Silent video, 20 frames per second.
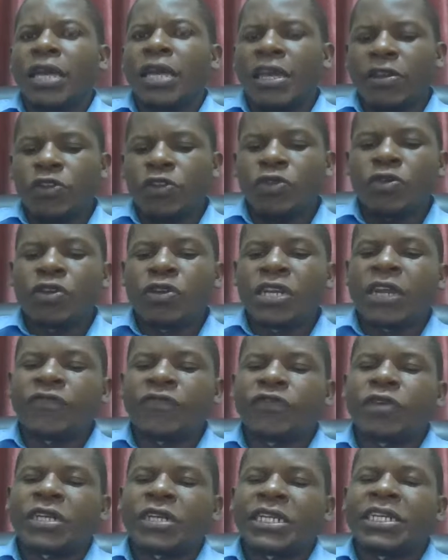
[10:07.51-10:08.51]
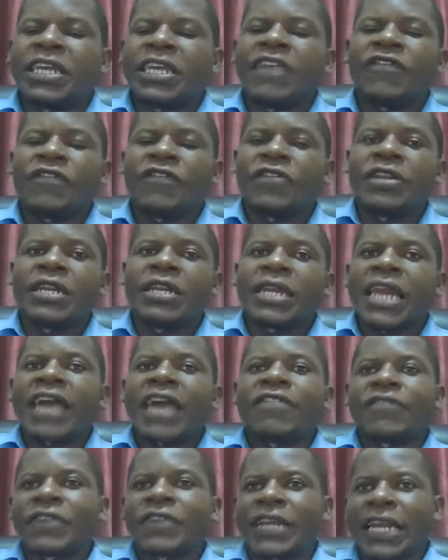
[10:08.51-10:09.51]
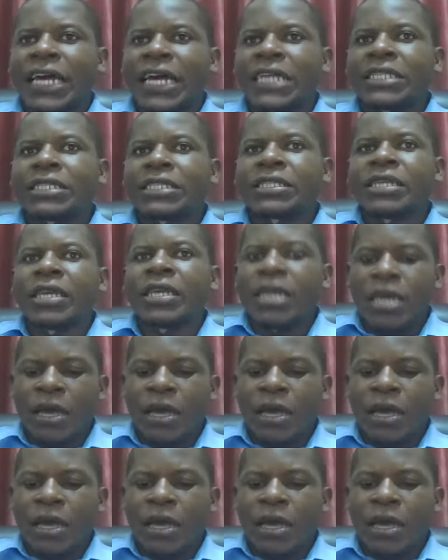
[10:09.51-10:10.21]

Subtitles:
You don't have to attend every live class,